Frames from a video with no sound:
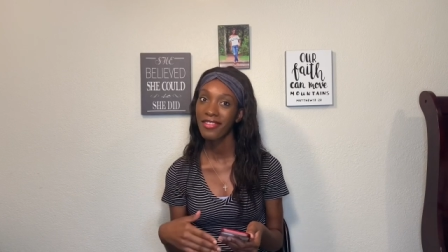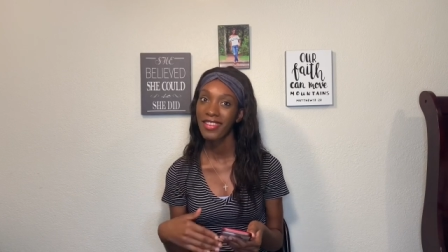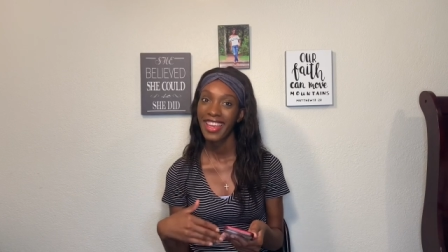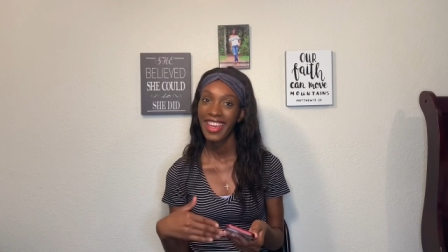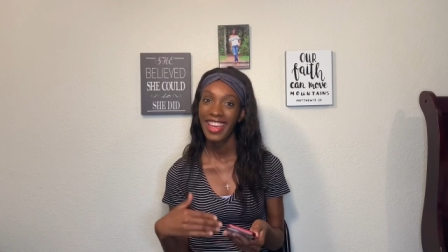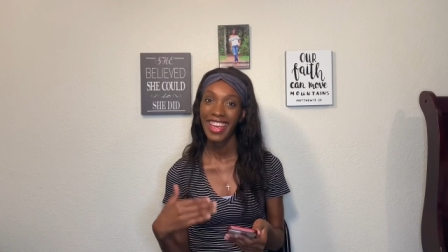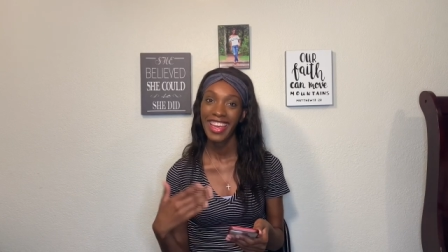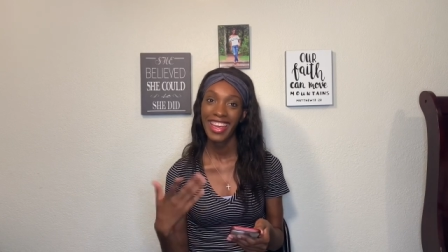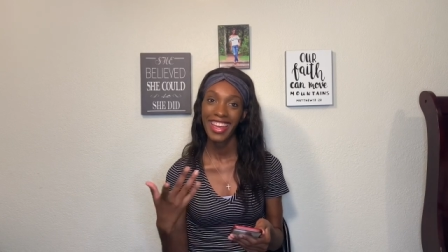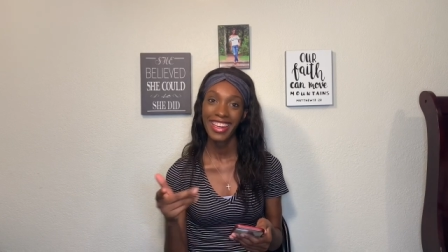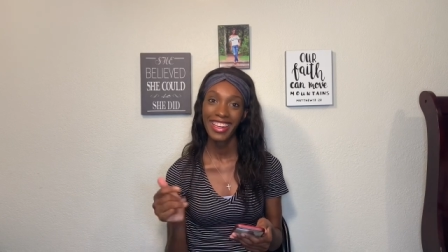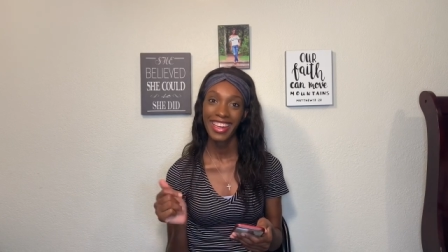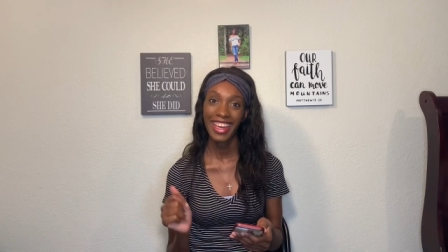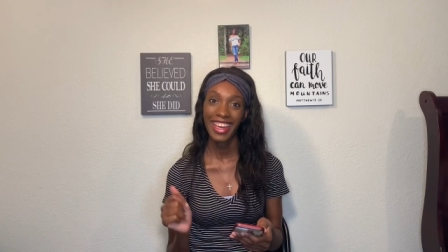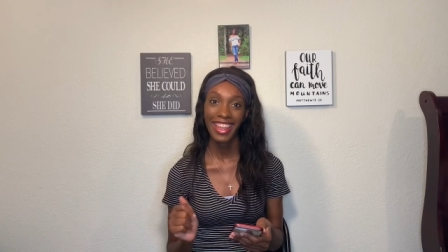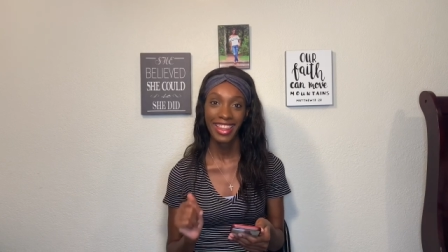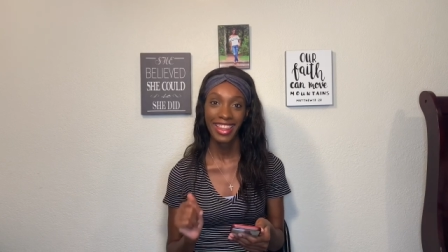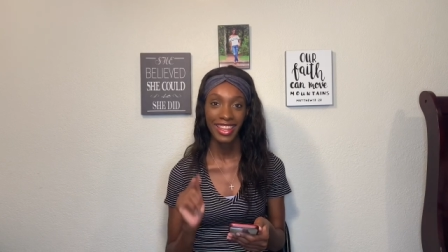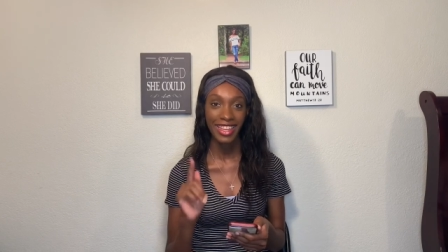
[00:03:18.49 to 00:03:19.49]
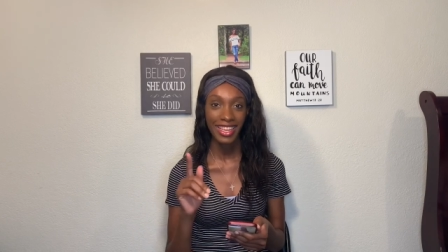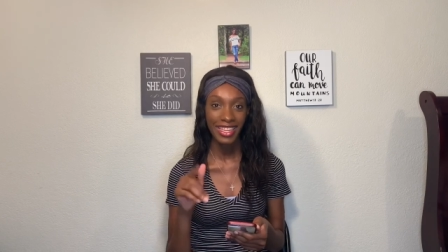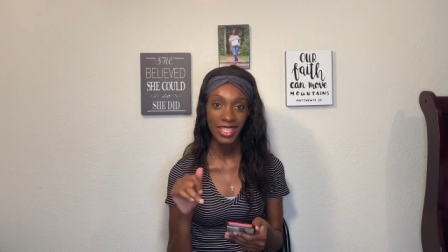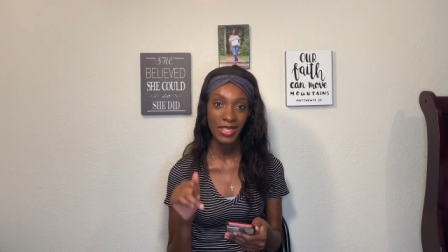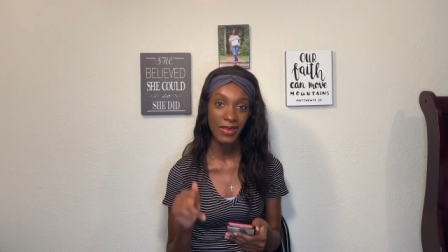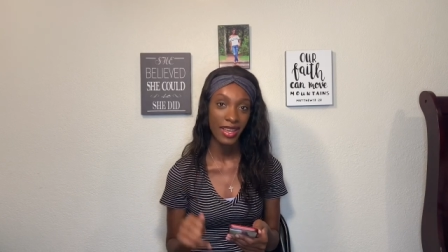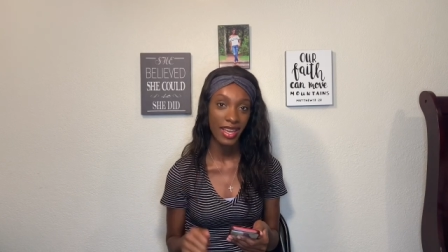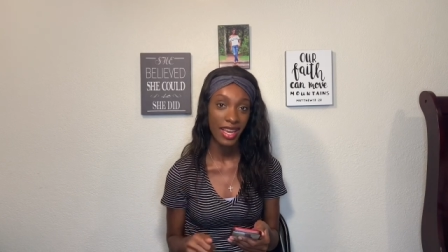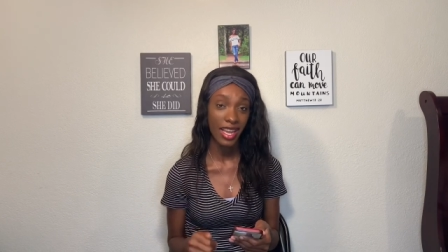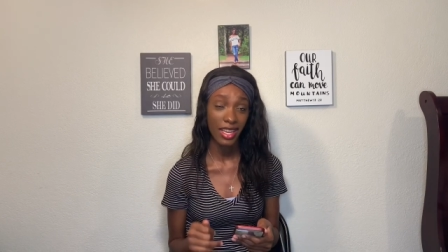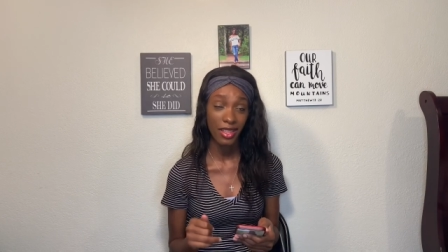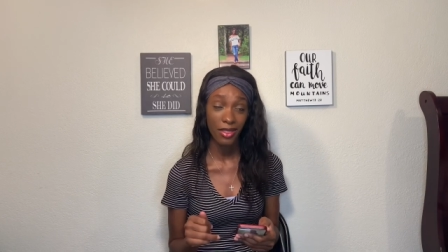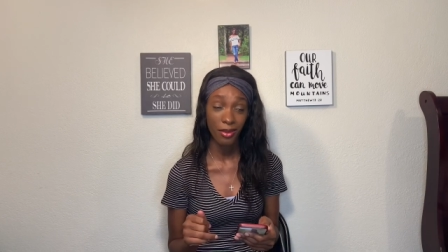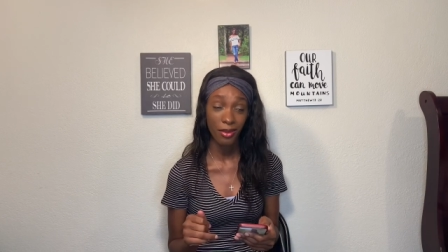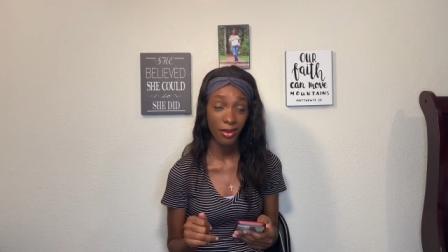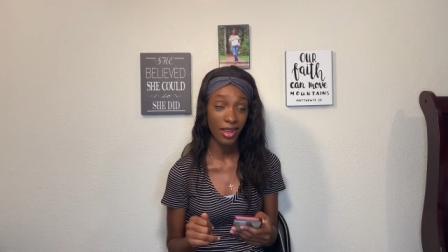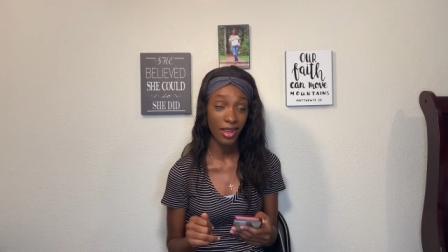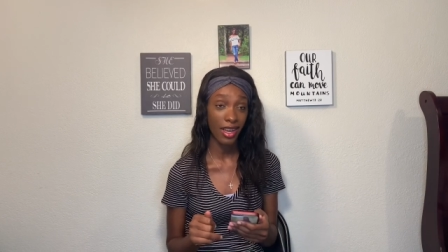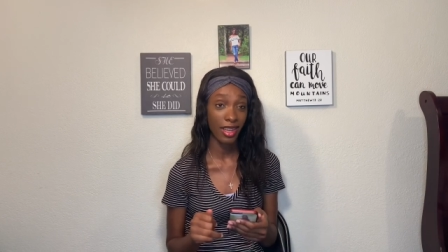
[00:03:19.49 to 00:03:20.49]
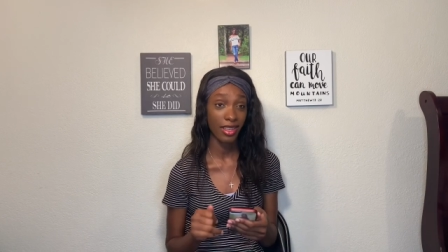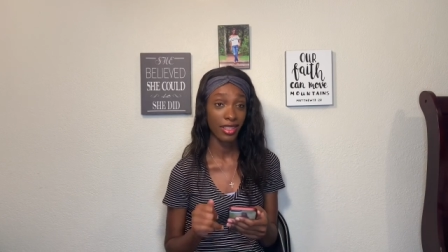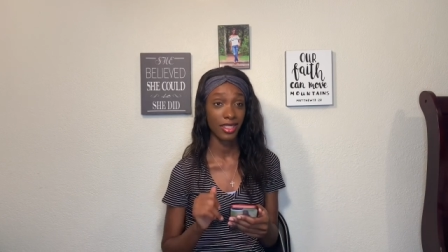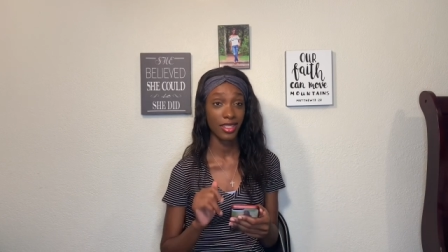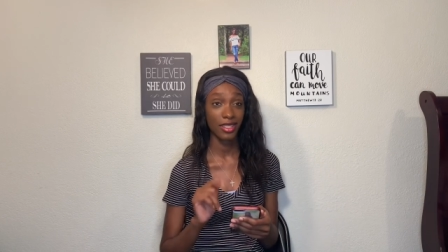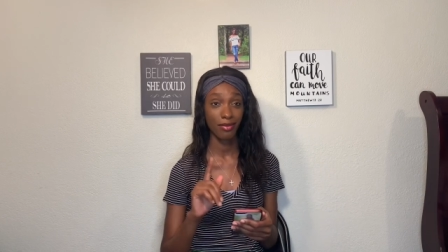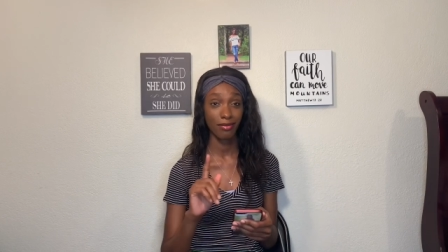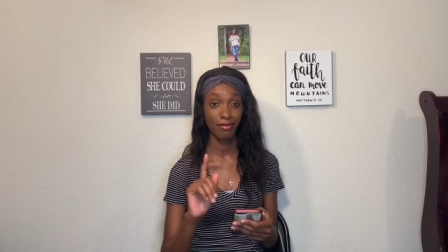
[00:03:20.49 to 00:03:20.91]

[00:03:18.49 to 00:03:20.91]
and that's how I got through college.